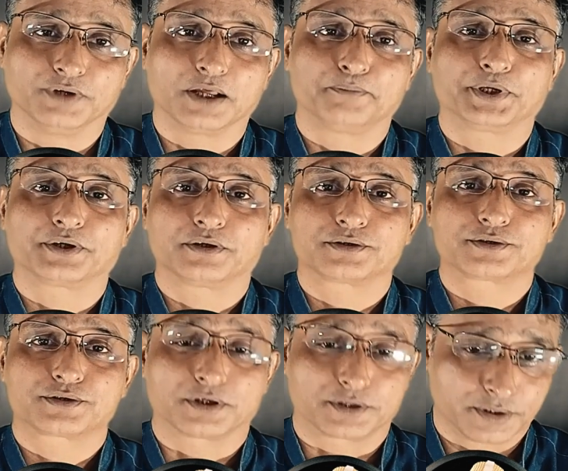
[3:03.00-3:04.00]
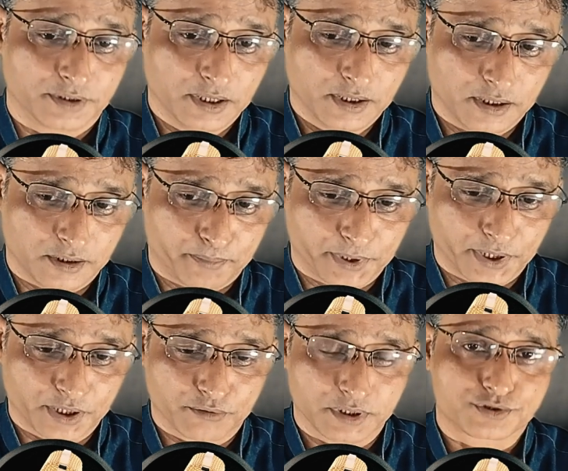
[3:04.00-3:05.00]
developing a
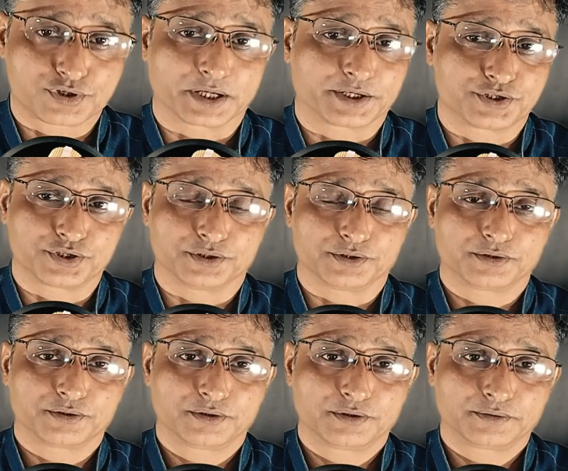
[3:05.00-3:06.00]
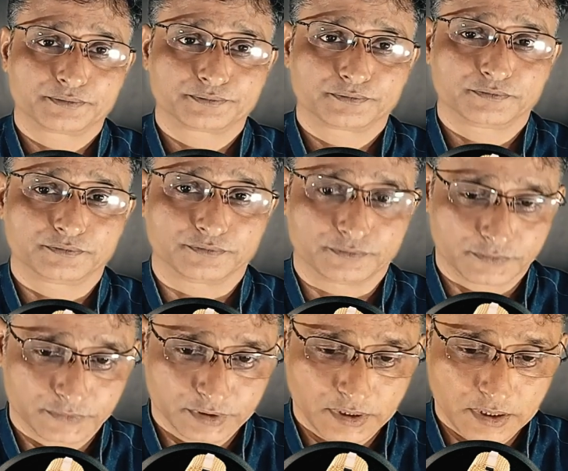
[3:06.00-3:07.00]
particular strategy,
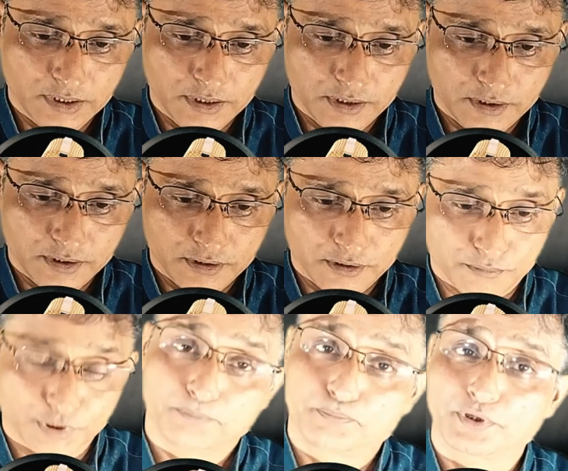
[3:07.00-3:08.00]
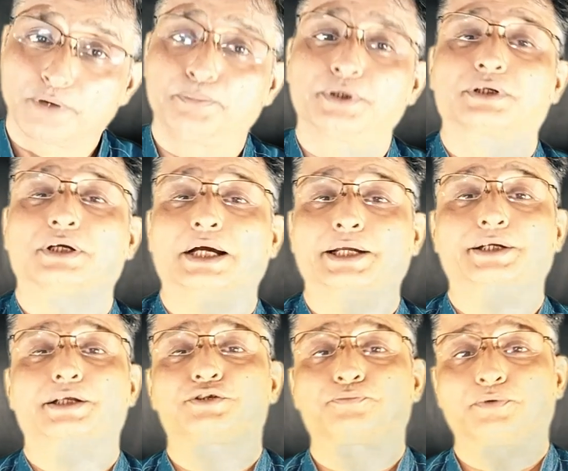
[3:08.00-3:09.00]
with the proper
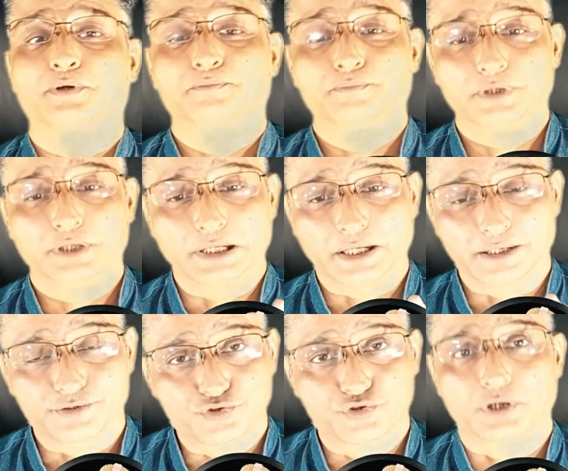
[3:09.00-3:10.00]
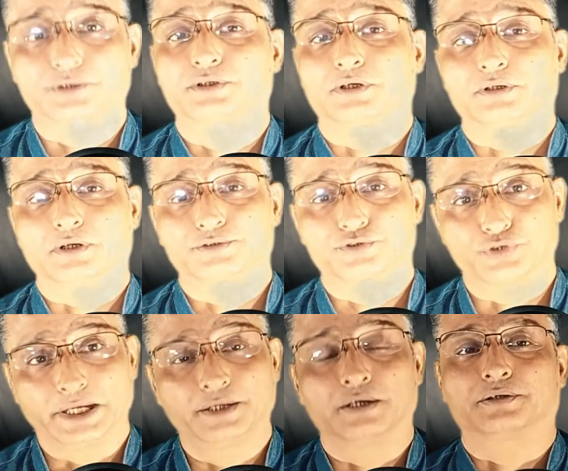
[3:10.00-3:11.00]
guidance from an instructor, a
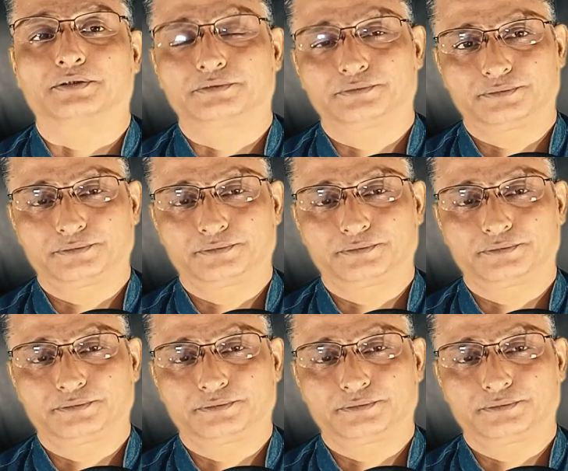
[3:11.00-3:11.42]
trainer,